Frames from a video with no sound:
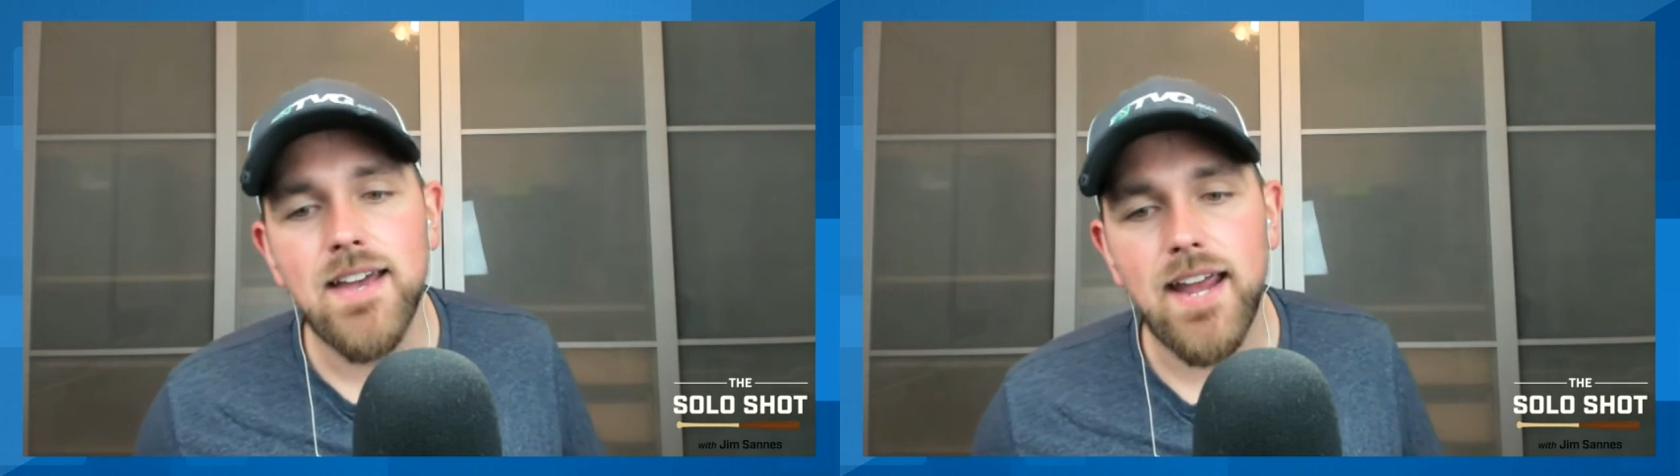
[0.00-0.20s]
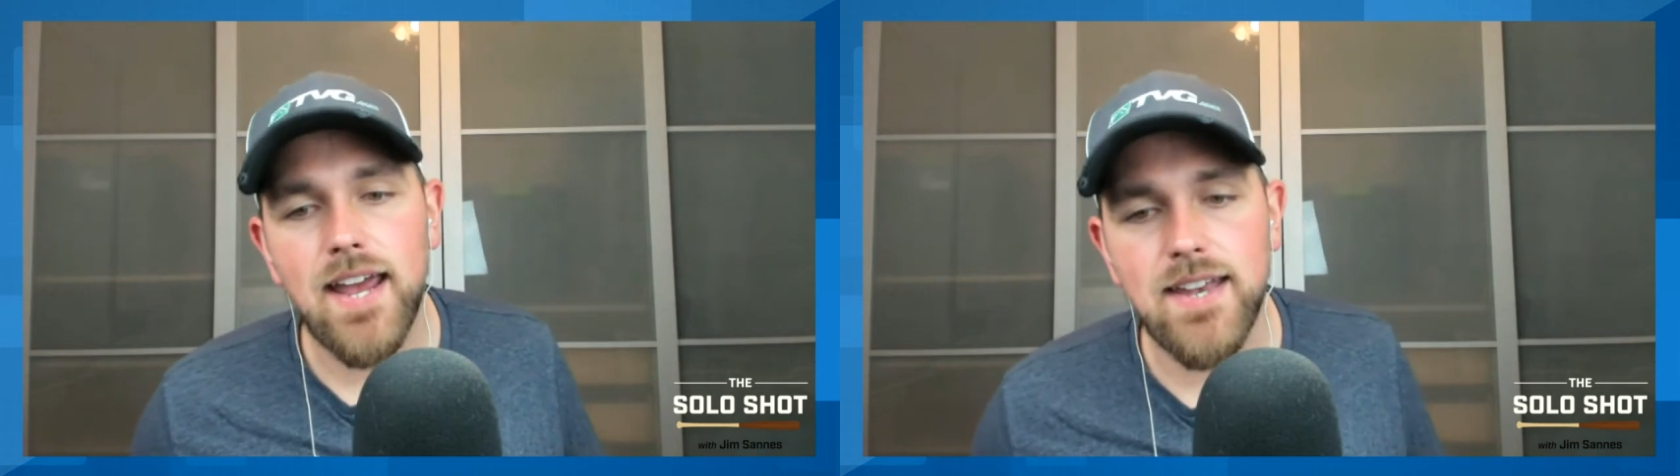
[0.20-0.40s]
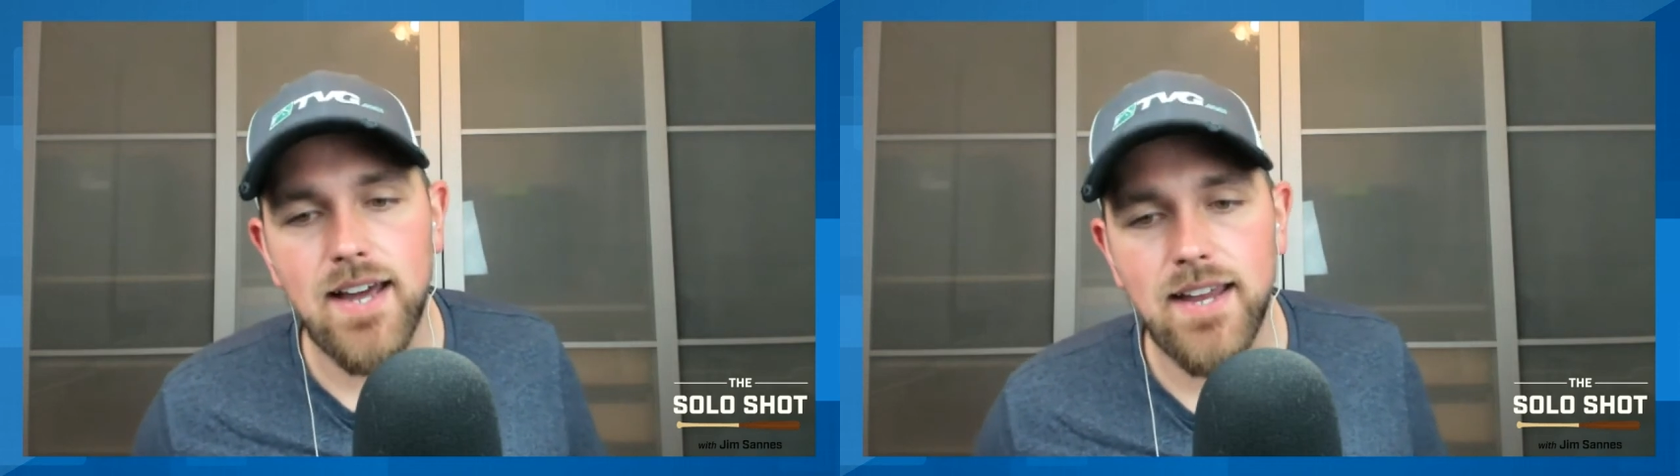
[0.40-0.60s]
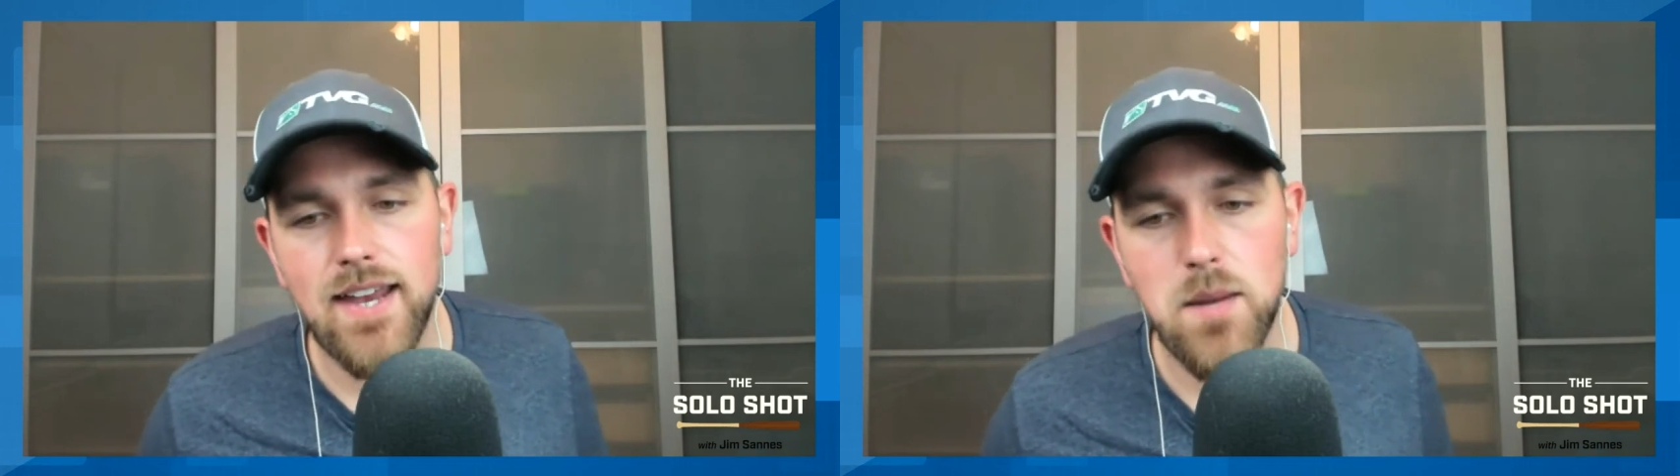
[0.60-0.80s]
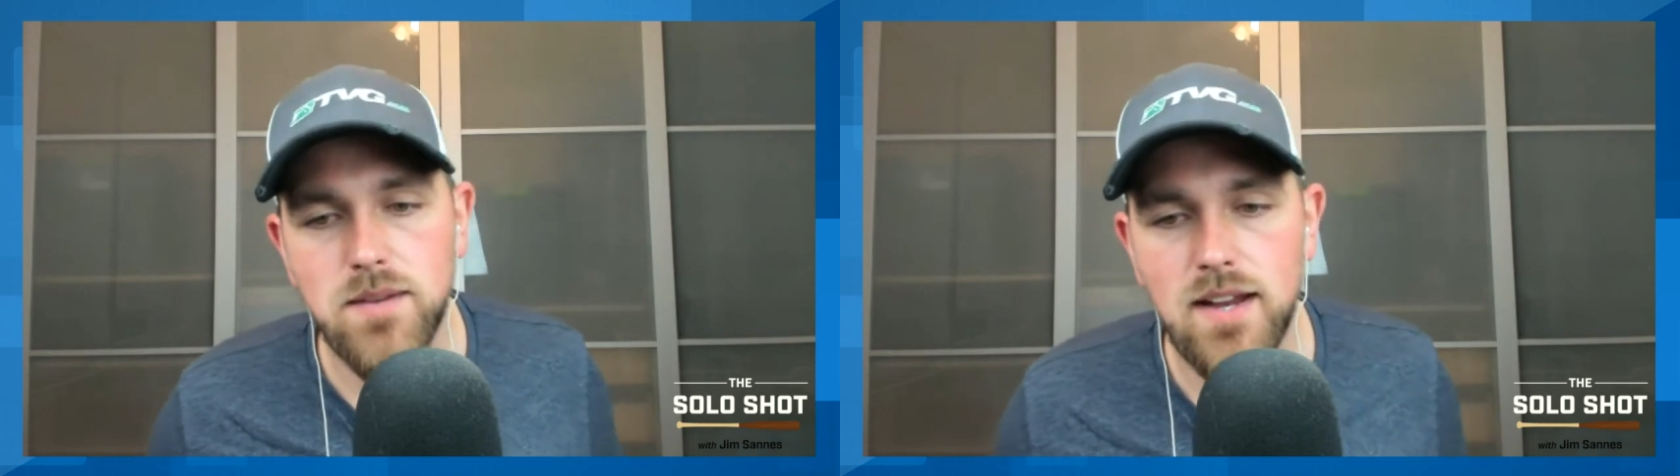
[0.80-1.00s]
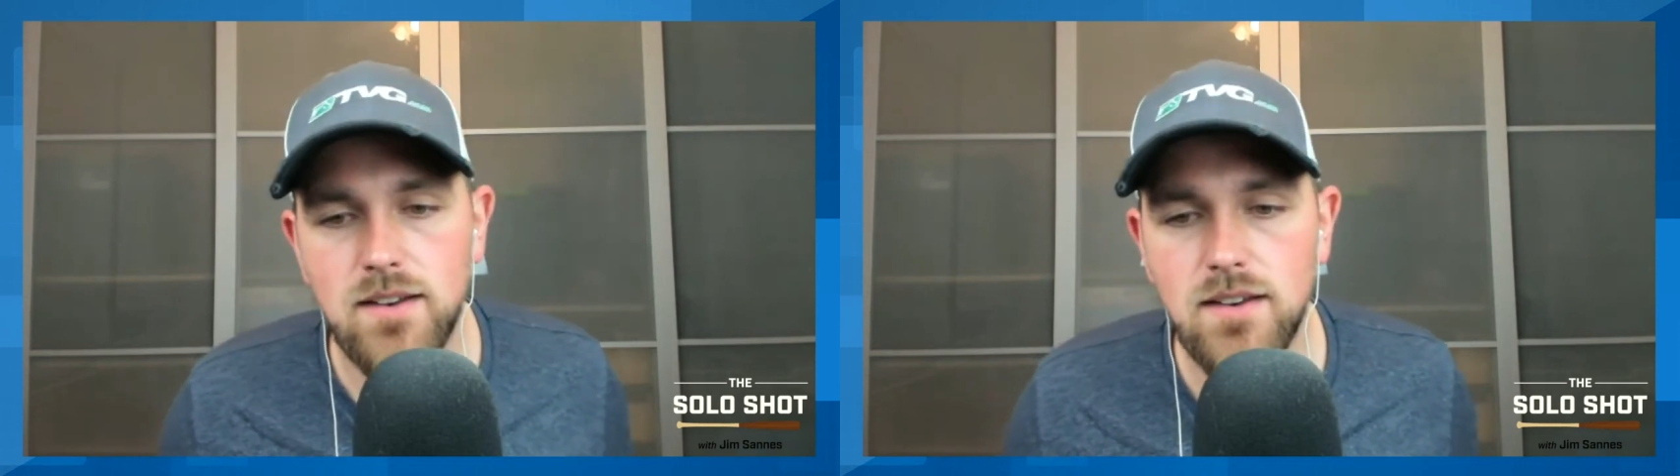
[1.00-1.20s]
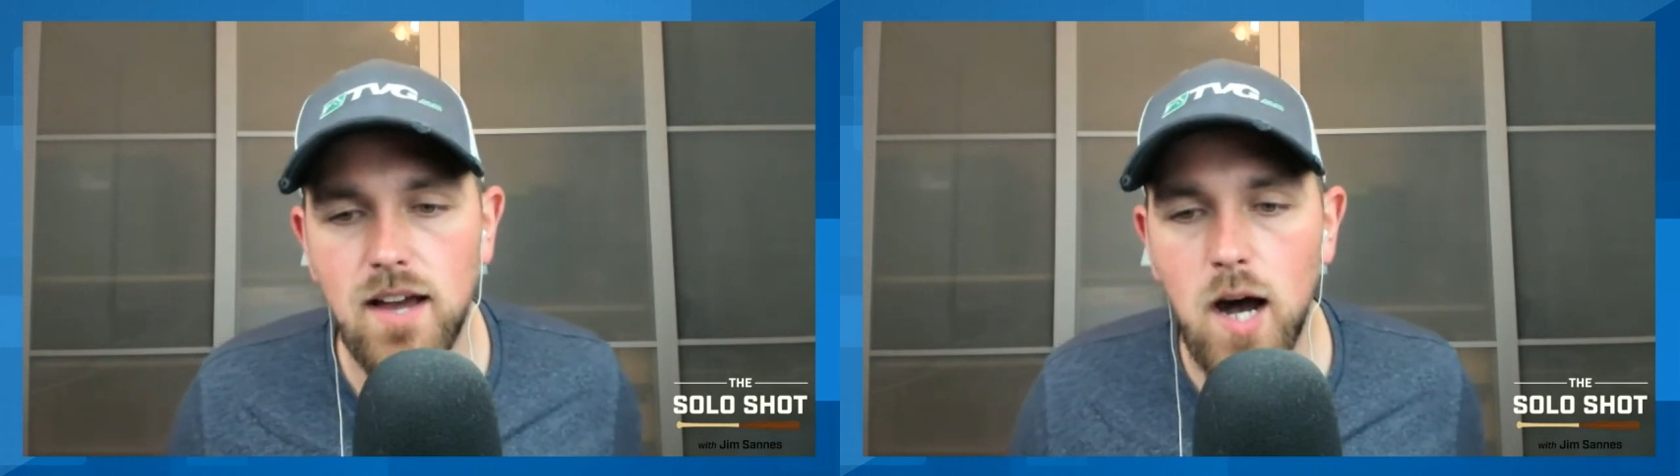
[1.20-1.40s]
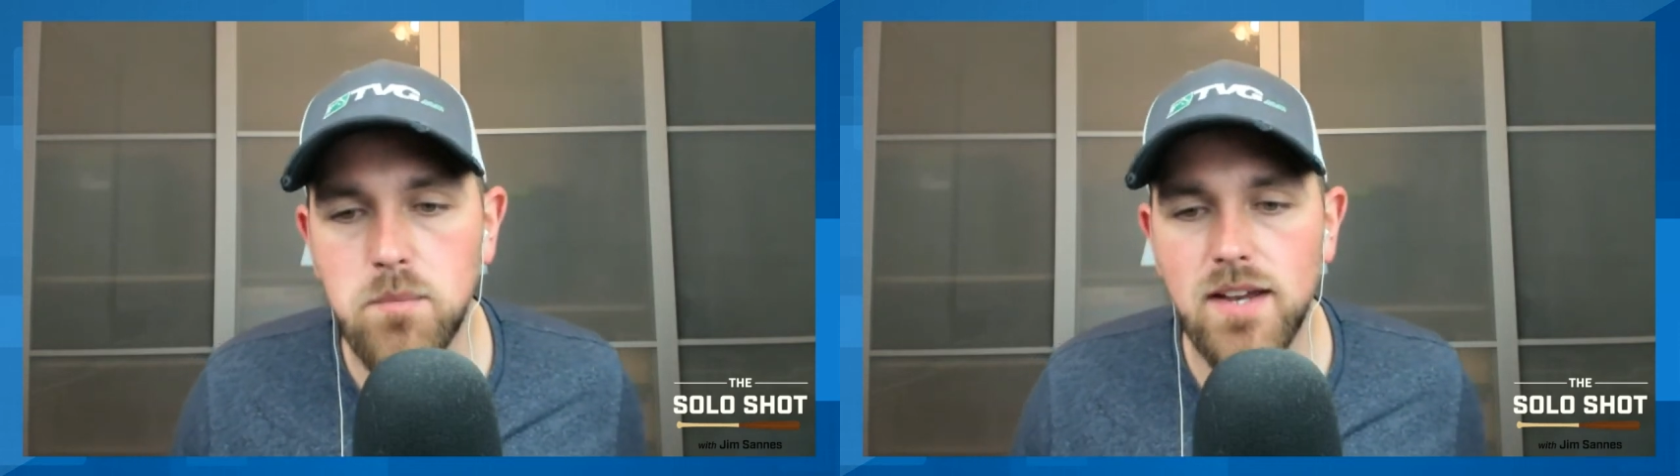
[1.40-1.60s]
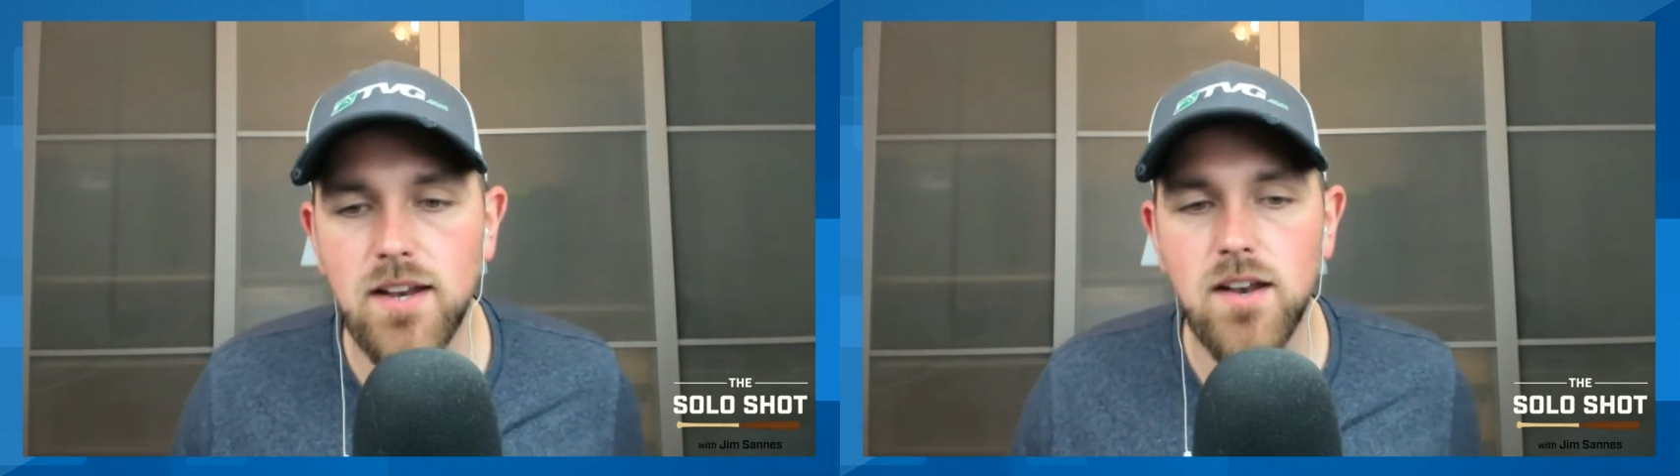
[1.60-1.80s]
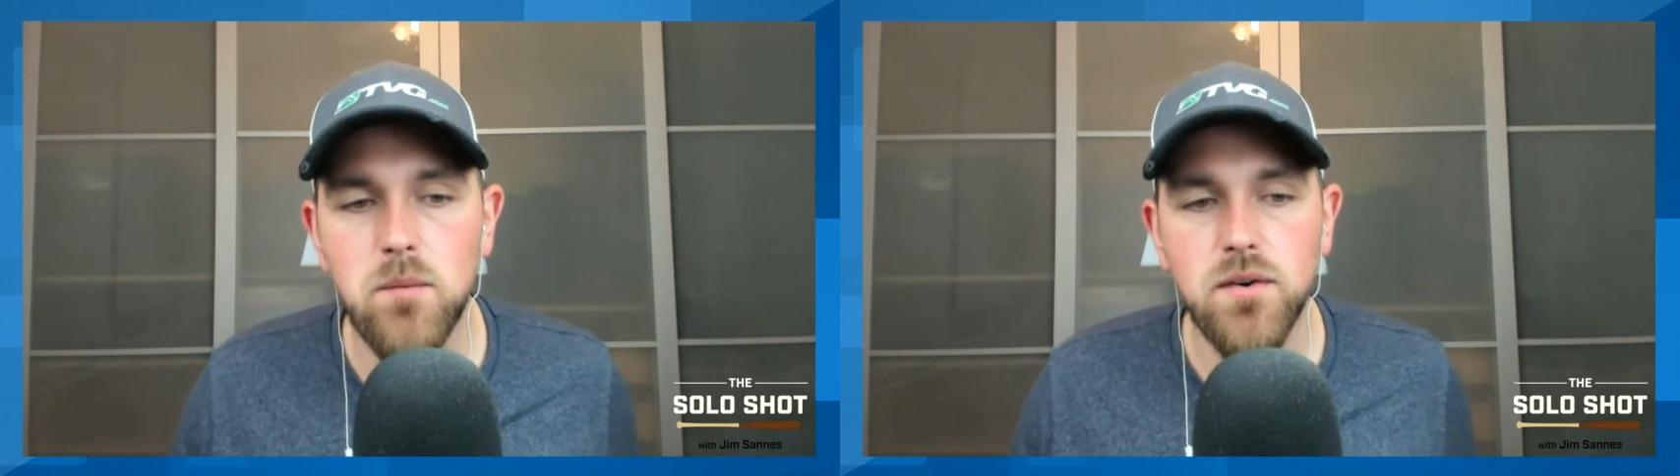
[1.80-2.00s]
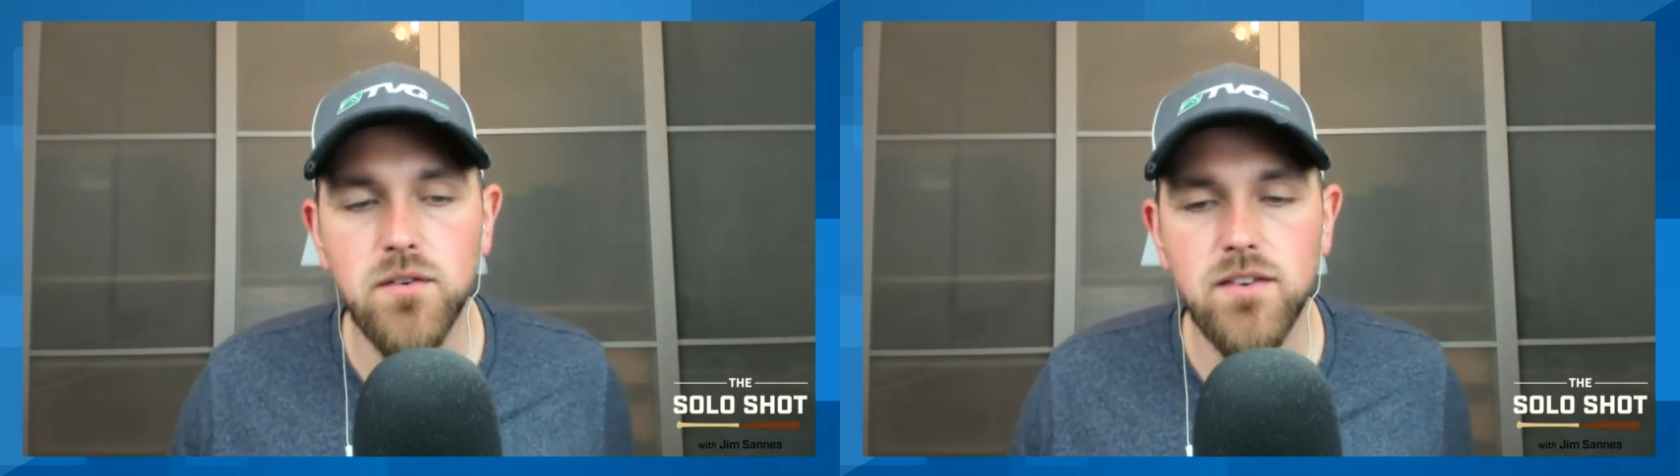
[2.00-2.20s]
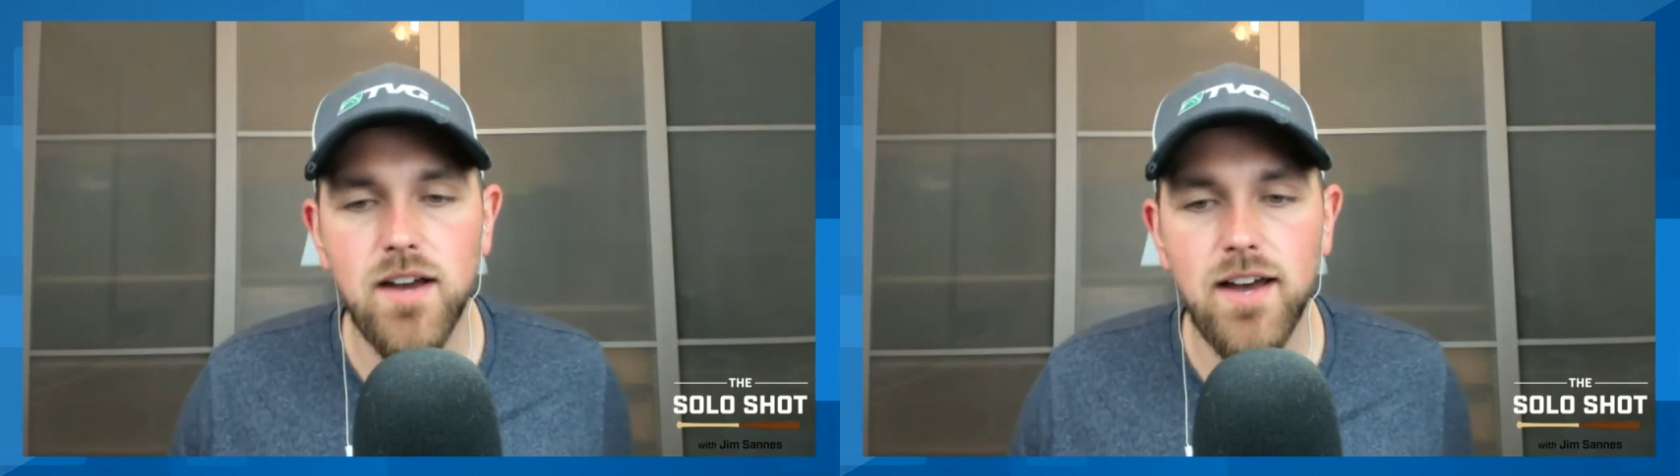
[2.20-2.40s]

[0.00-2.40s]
and get updated numbers